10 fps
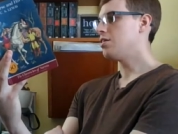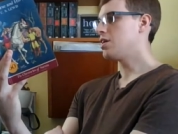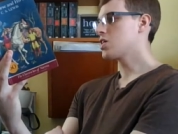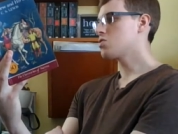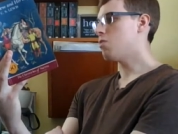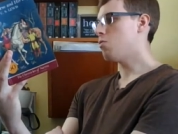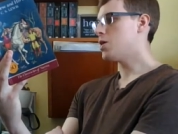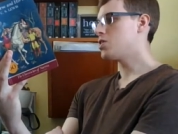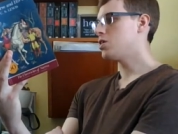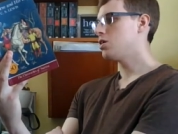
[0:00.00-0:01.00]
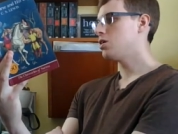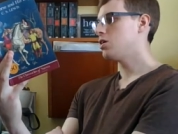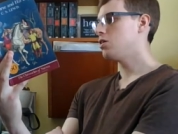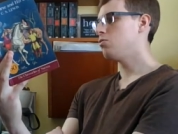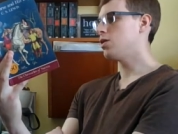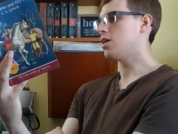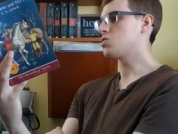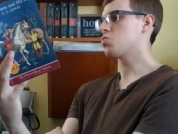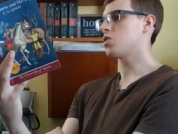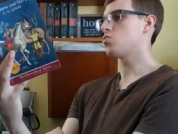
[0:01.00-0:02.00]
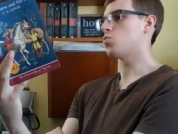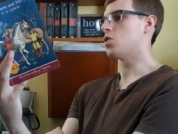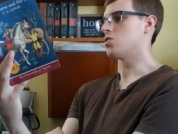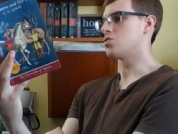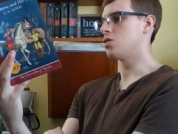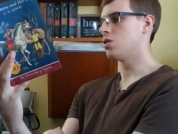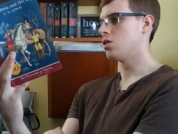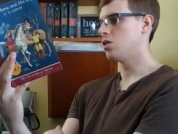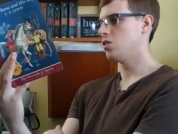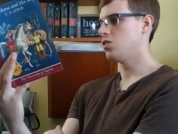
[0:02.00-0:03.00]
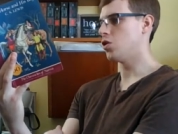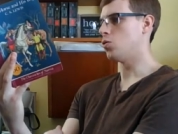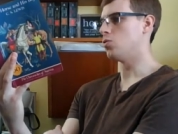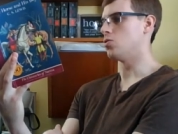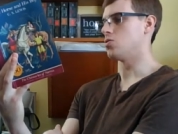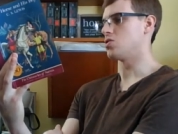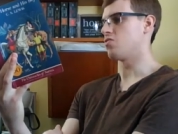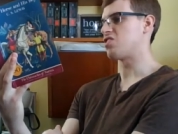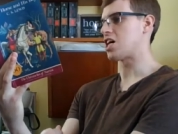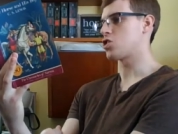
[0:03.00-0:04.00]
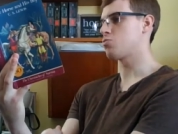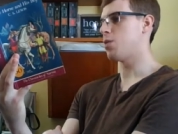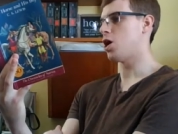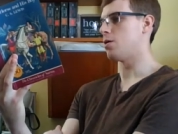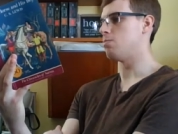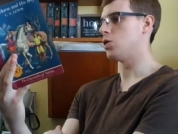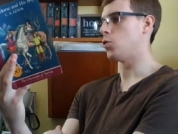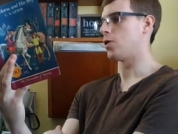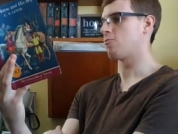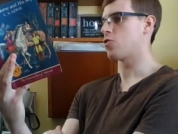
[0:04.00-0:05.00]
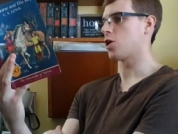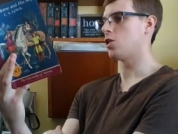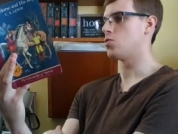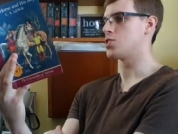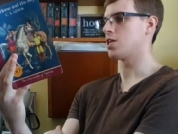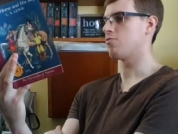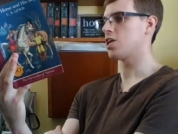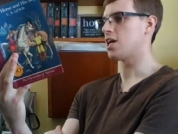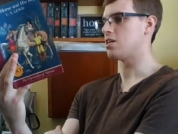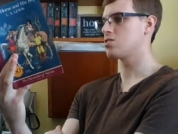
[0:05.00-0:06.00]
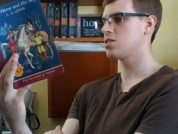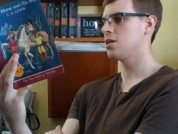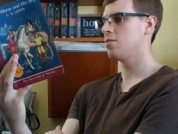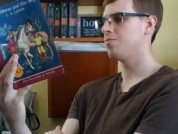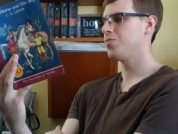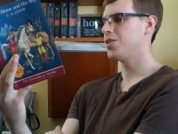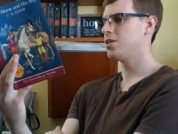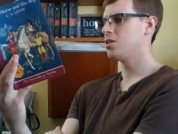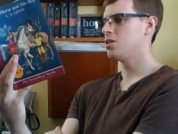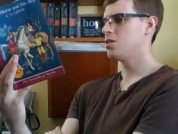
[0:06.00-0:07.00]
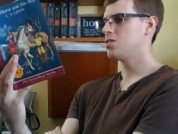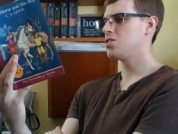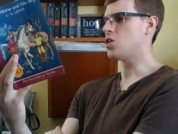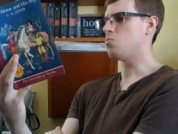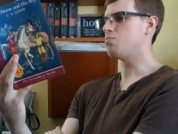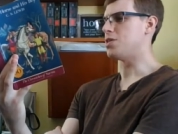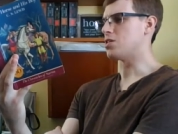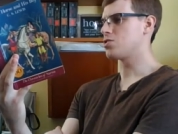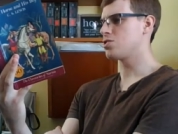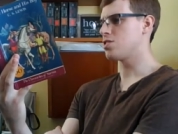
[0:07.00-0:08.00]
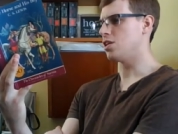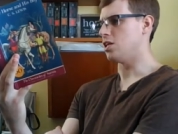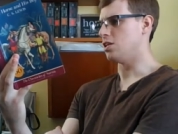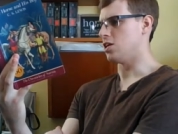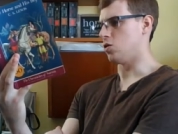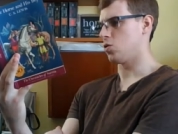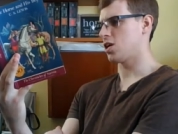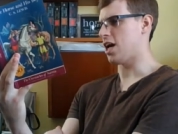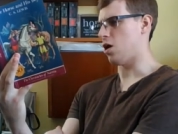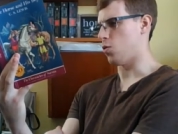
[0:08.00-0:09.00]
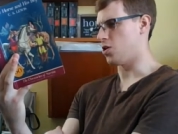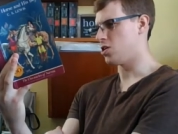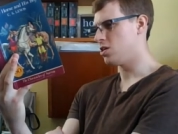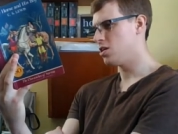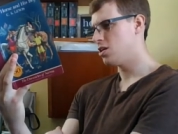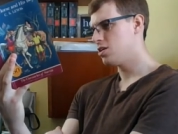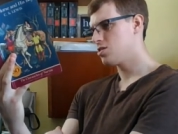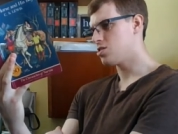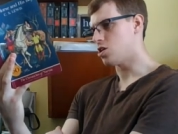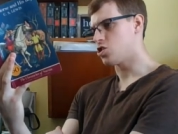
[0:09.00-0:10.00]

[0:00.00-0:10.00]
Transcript: Next moment, he realized what it was the horns of Tashbaan blowing for the closing of the gates. Don't be a silly little coward, said